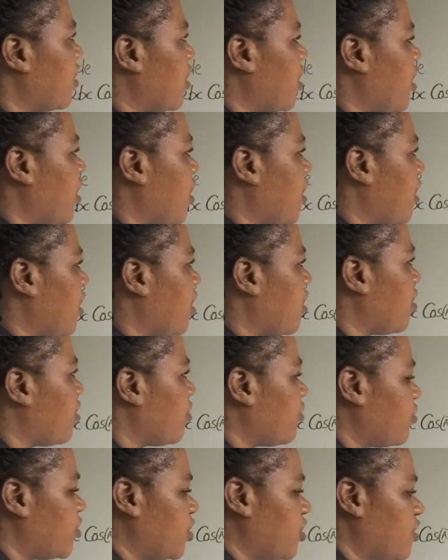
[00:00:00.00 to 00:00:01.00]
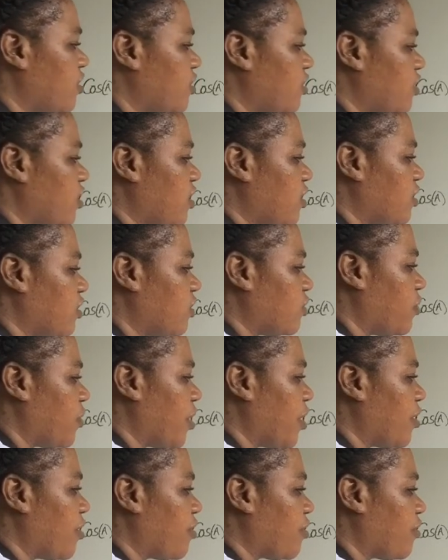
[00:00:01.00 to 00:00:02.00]
A, which is 6
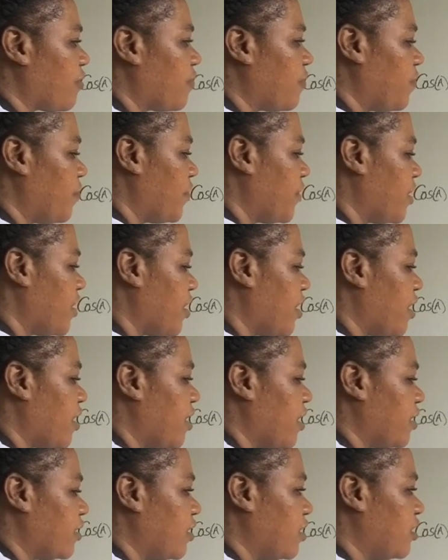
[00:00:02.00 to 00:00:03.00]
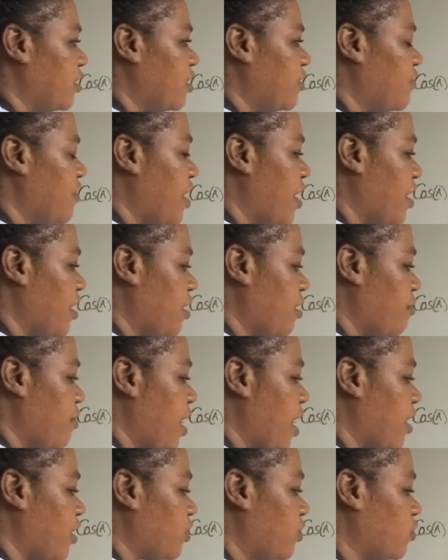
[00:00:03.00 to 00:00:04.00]
square, and that is divided
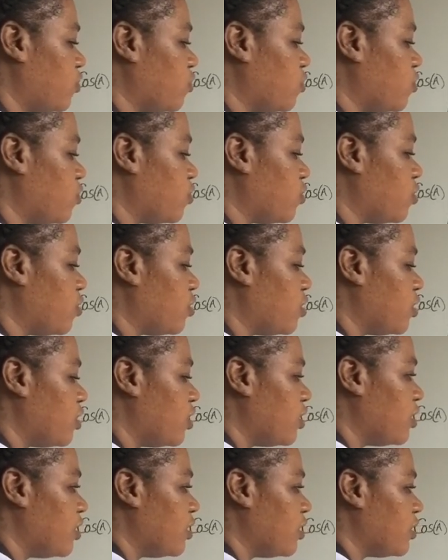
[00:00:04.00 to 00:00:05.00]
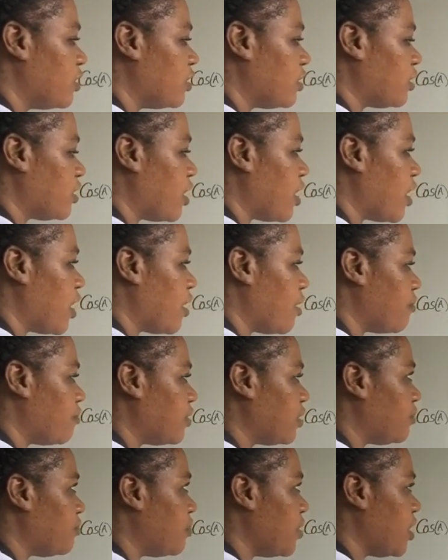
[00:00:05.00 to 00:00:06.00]
by 2
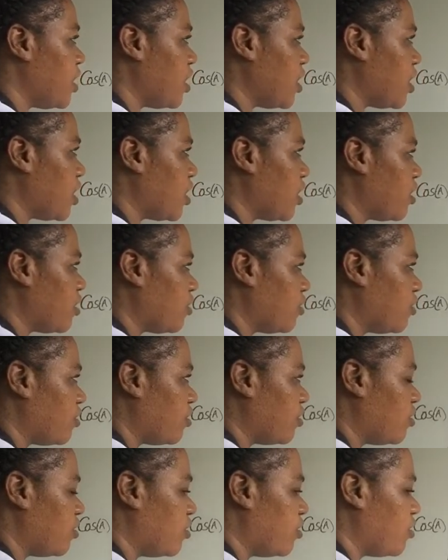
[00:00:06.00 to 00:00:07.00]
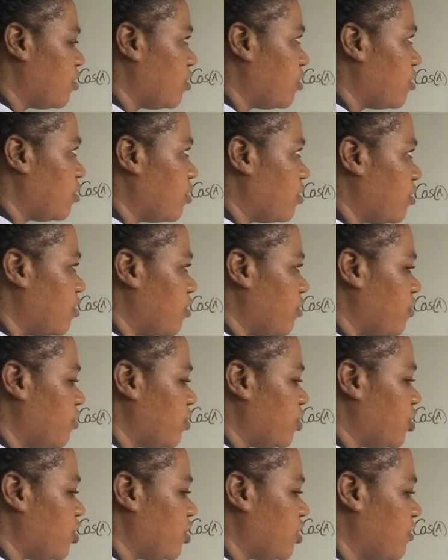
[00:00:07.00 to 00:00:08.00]
times B,
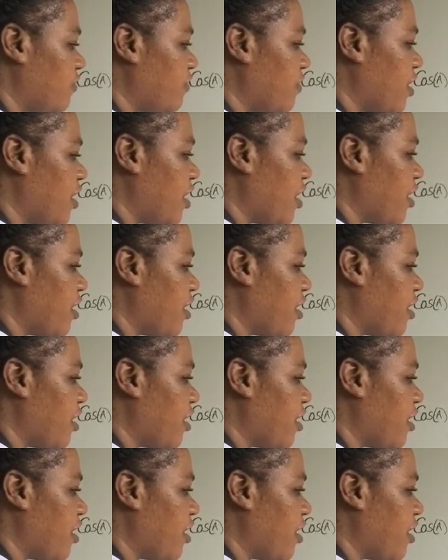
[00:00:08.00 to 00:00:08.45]
which is 5,